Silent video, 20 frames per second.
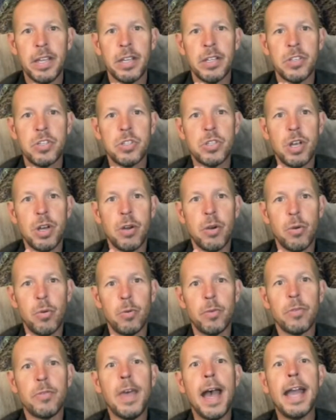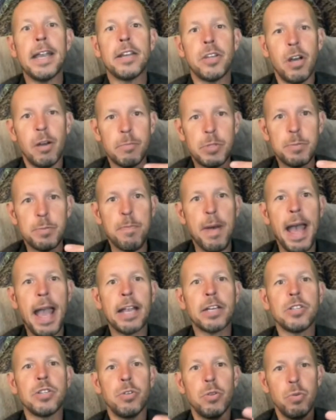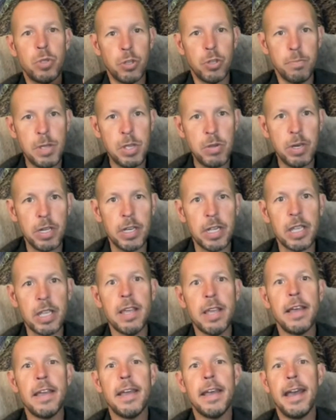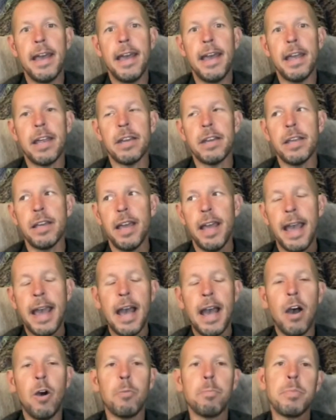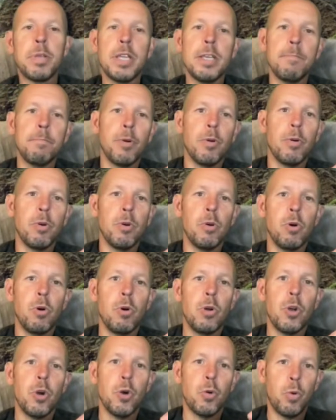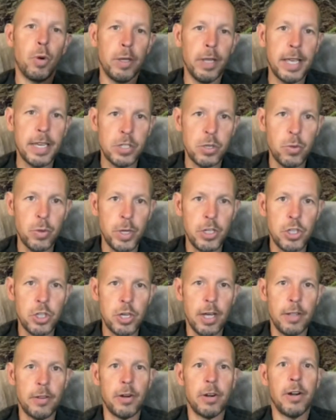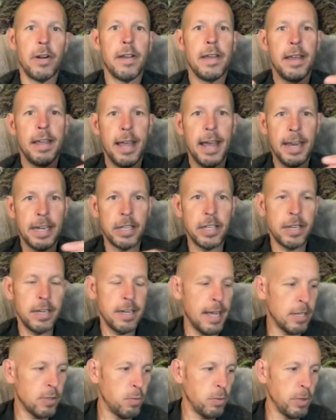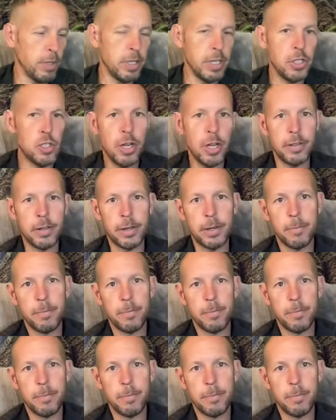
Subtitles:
So that comes back to community and how people relate to each other and connect with each other.